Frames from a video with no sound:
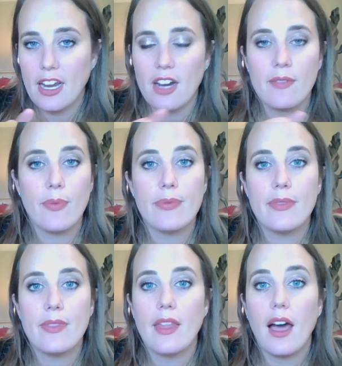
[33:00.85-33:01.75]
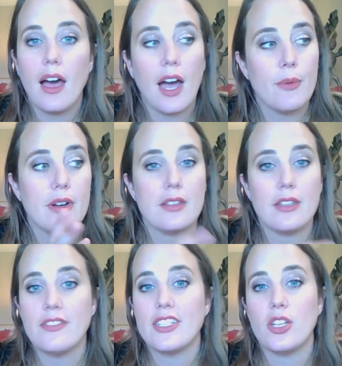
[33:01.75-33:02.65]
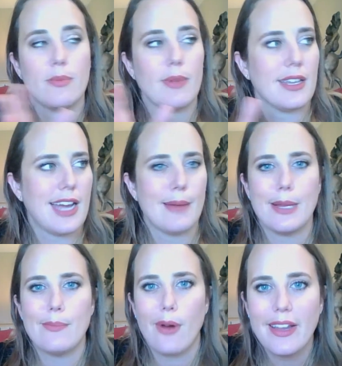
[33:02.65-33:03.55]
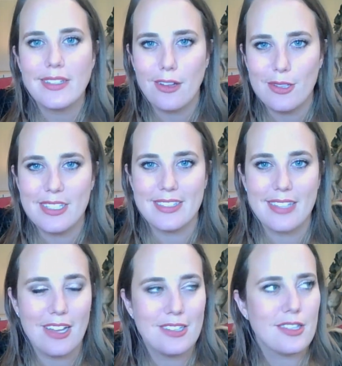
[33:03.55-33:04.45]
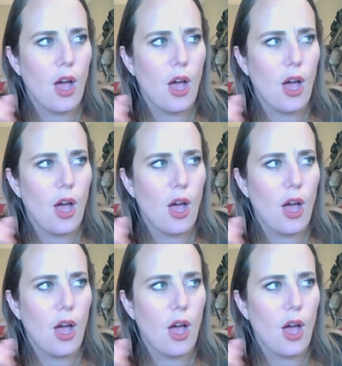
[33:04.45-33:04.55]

there, I would love to tell you, or my top 10 products that Ulta sells.